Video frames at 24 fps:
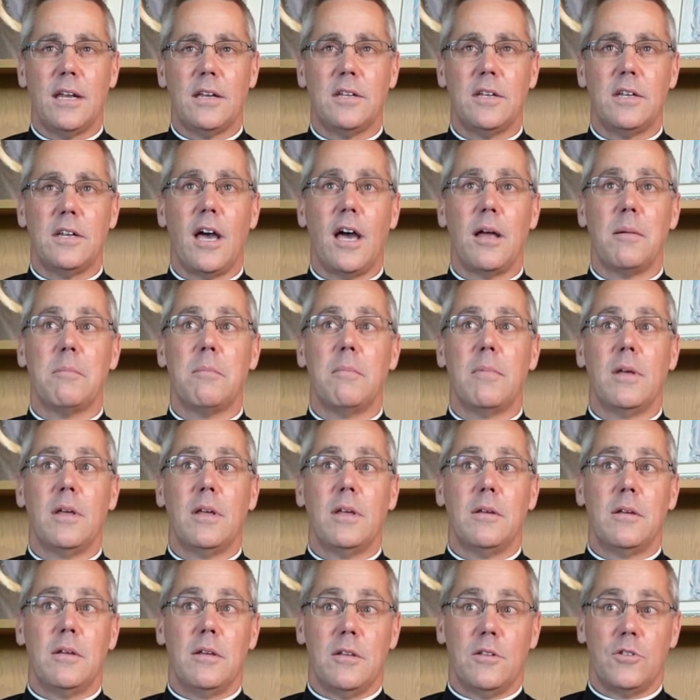not
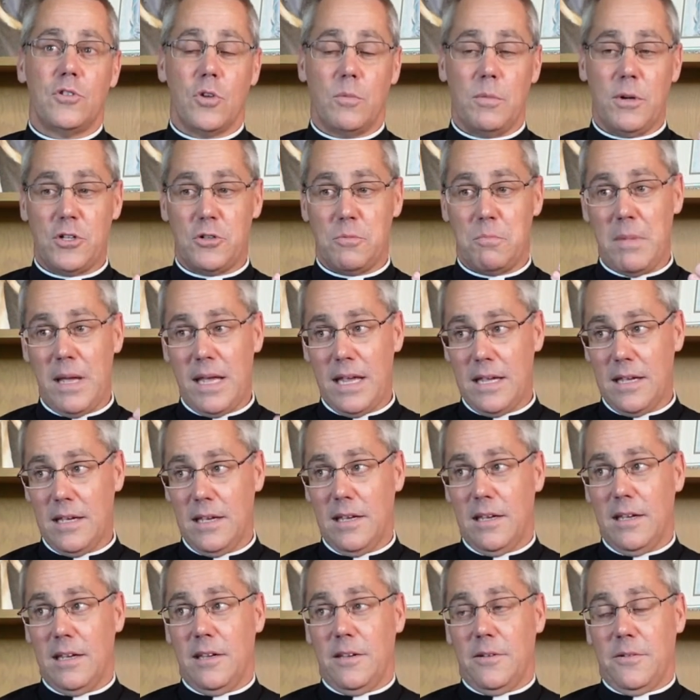so much make,
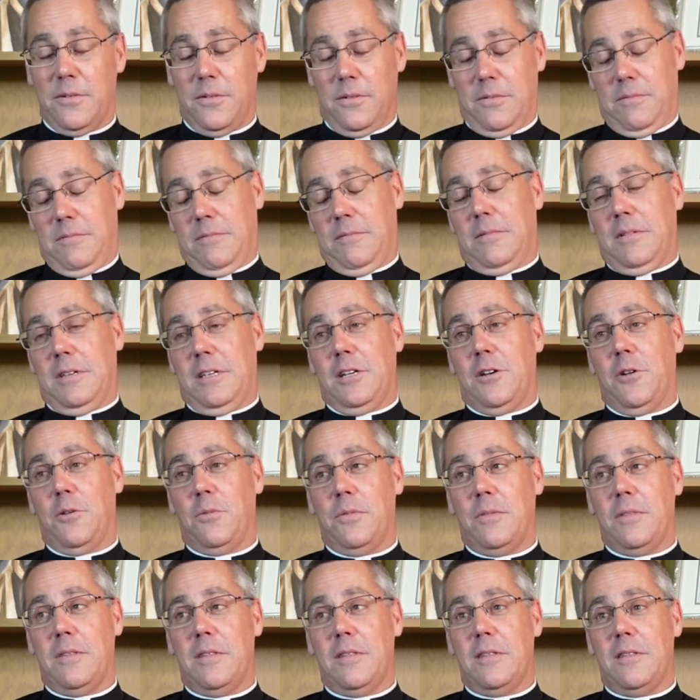you know,
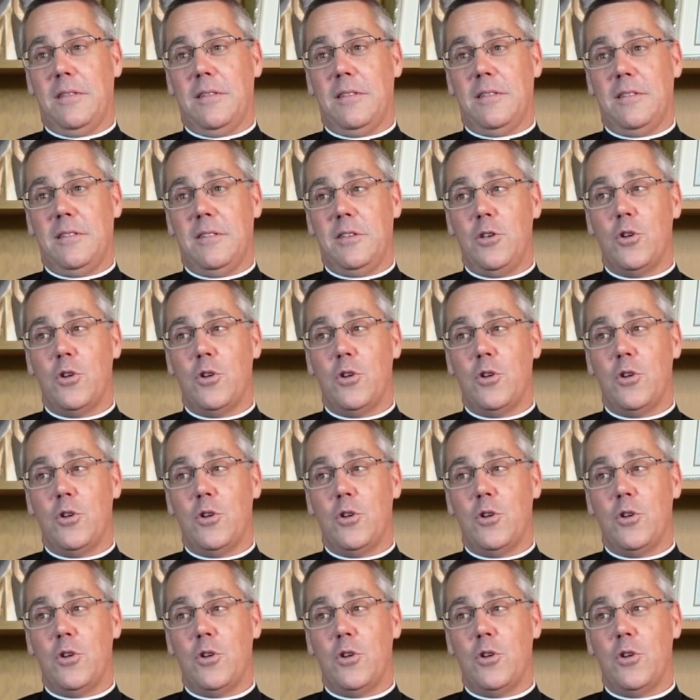the